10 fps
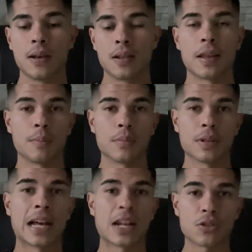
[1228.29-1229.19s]
Now,
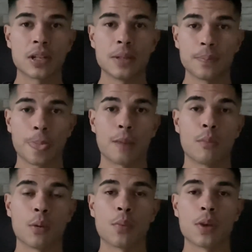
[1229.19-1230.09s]
naturally,
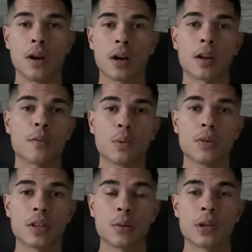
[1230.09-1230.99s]
when we are kind of wounded
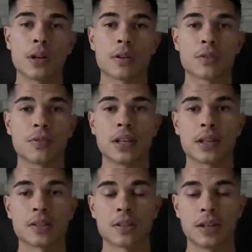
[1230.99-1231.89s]
and we are feeling
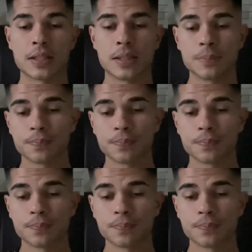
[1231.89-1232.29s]
anxiety,